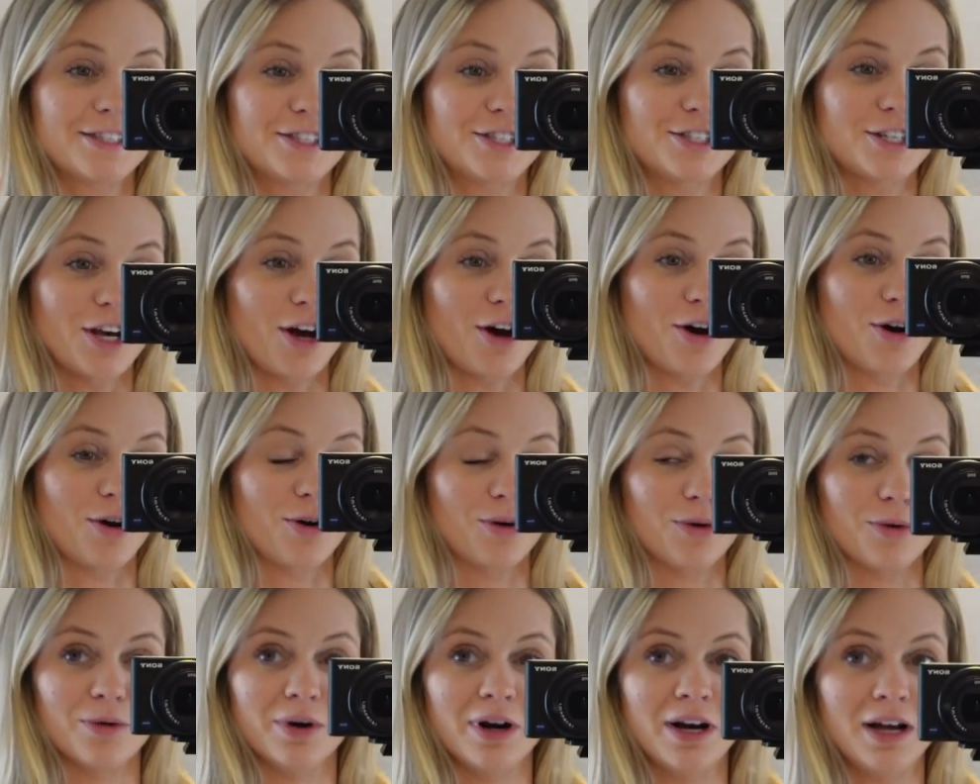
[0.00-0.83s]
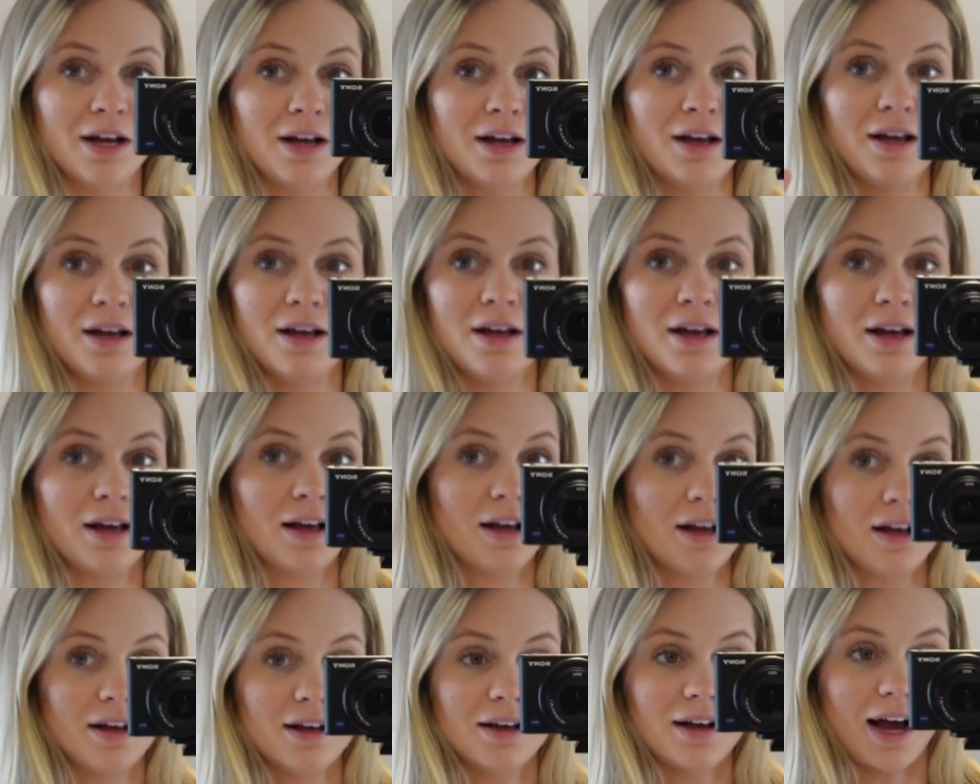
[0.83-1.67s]
so
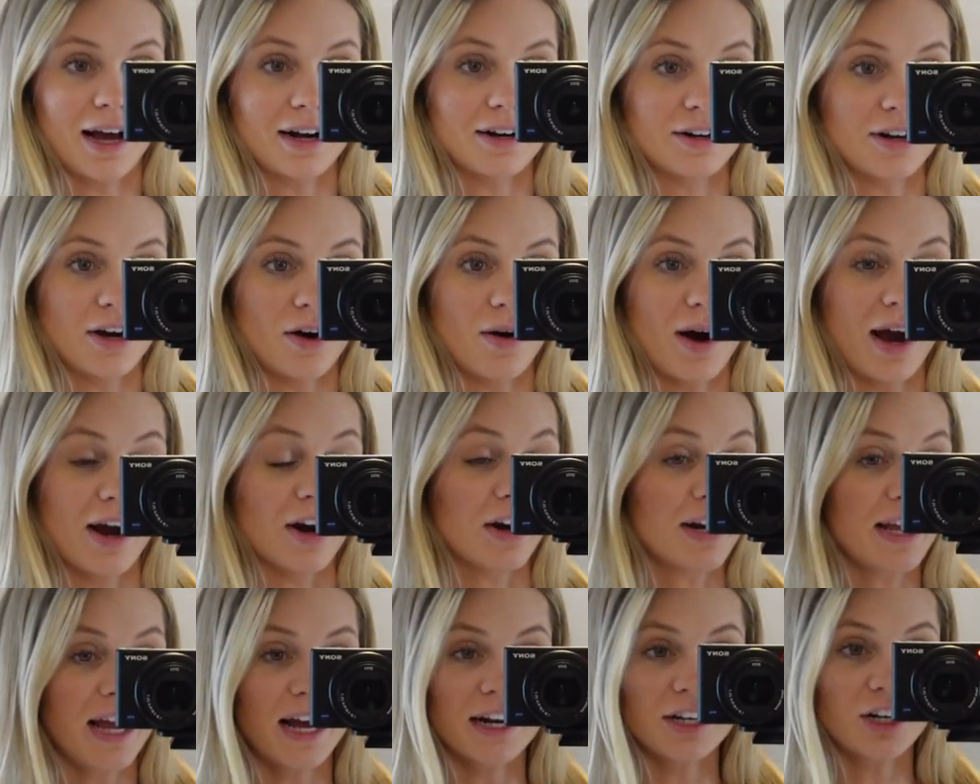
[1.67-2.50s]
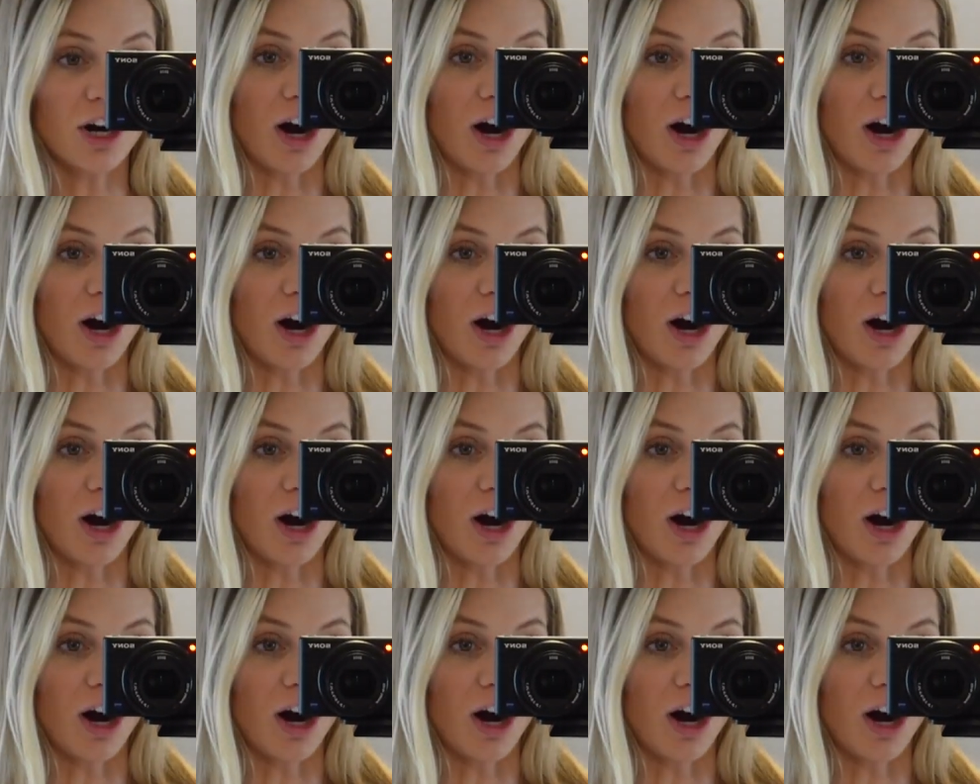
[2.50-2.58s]
I don't know. I already had